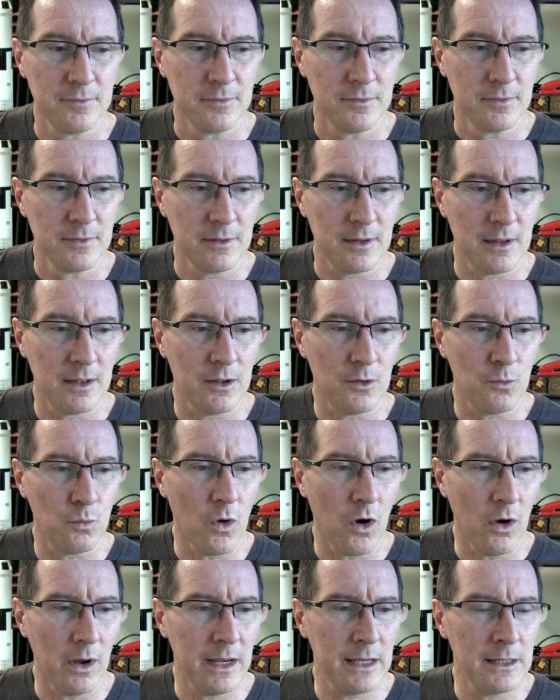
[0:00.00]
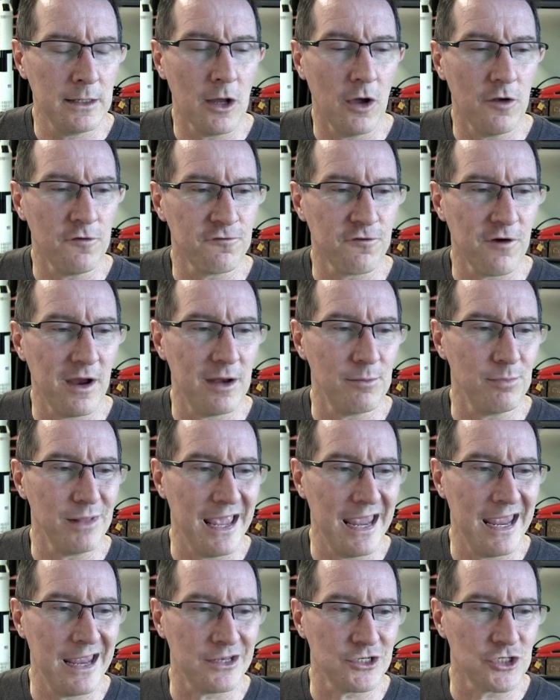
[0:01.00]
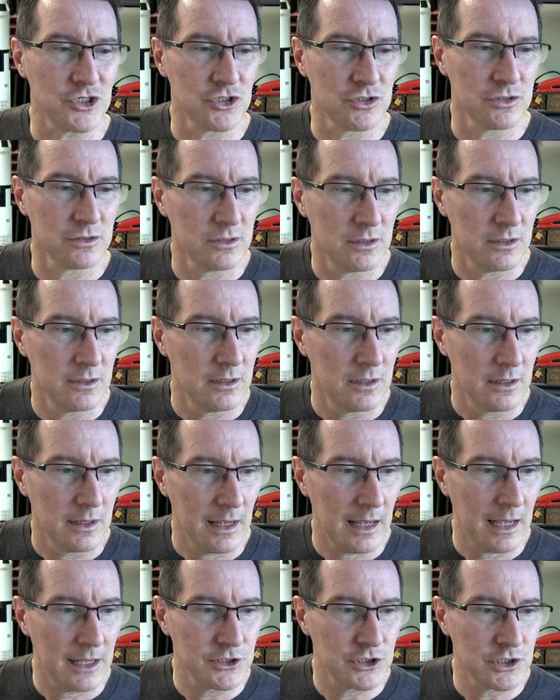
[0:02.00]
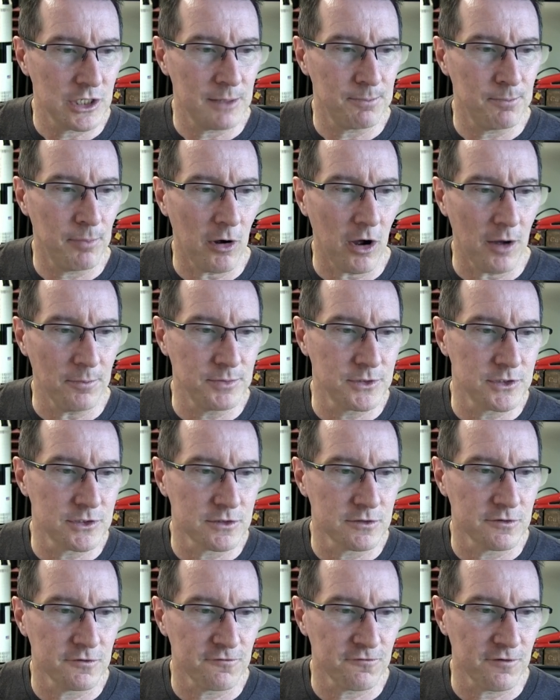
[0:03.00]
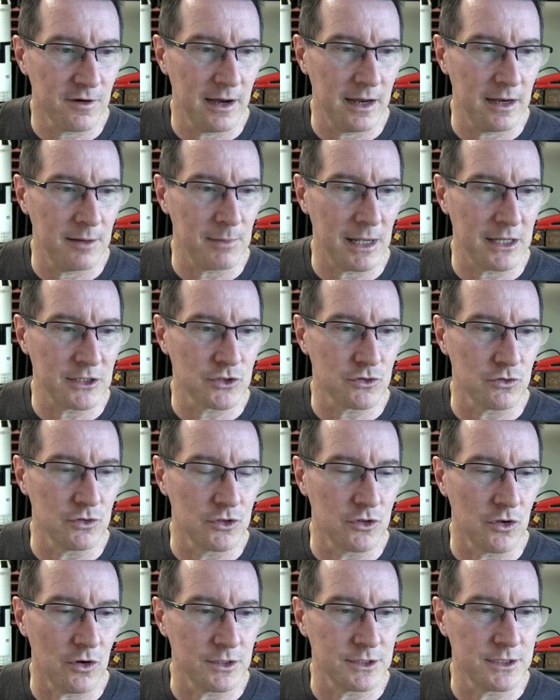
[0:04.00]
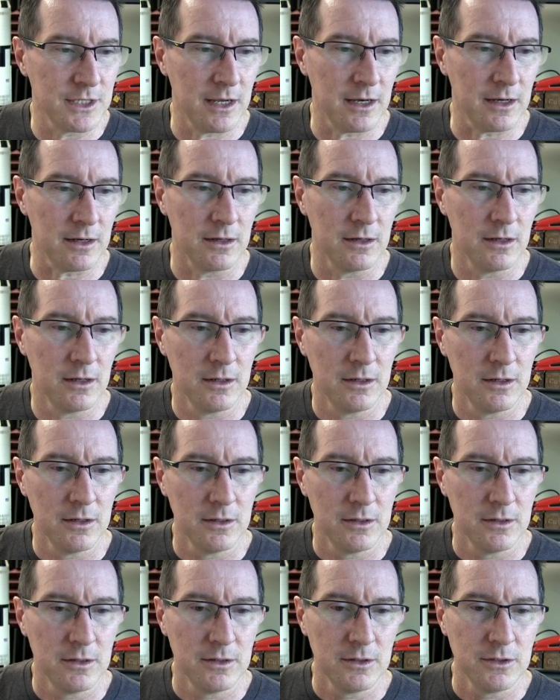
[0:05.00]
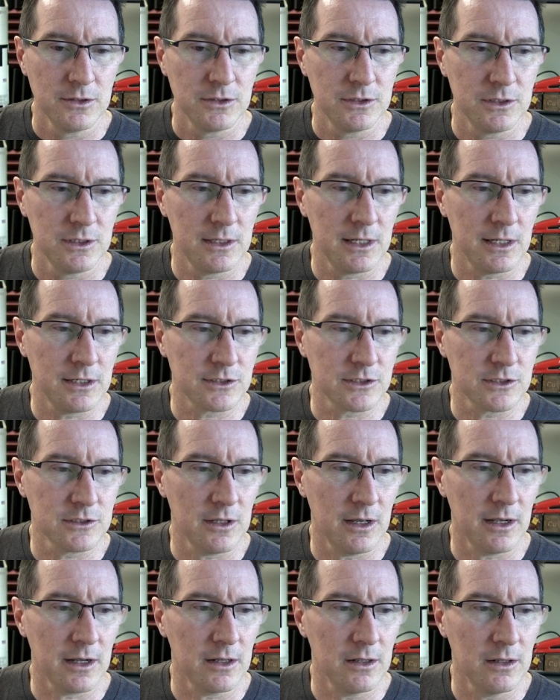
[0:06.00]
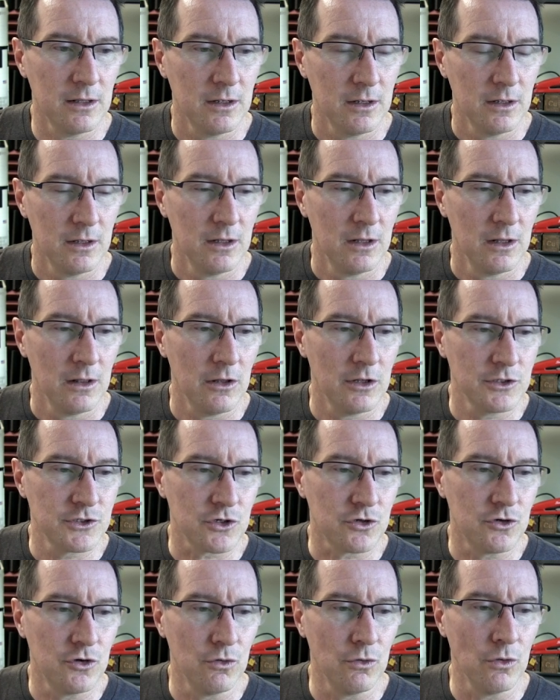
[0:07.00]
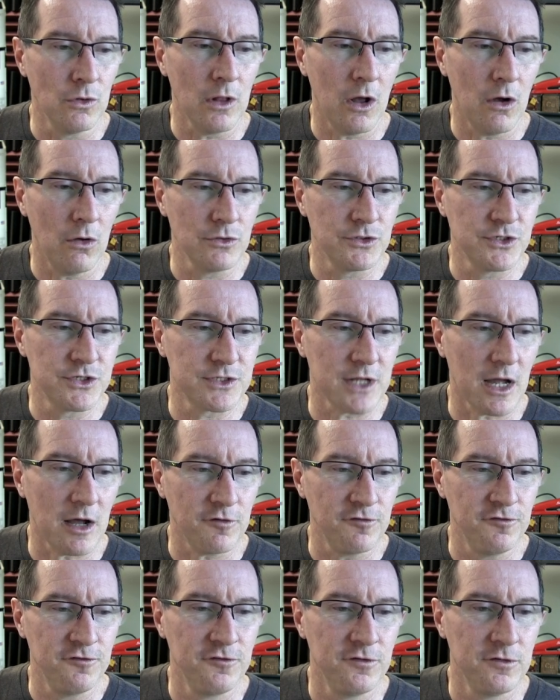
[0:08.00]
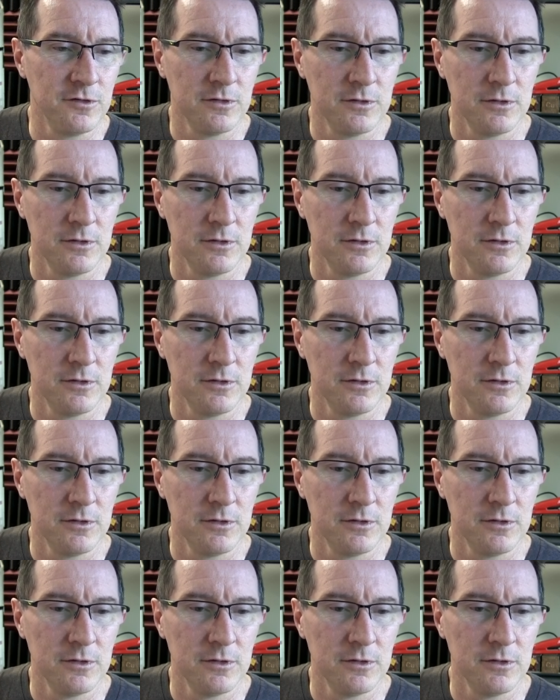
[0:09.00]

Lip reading: Why no Fran Blanche? RG Pops. Fran makes good content. She gets, like, lots of cool old stuff.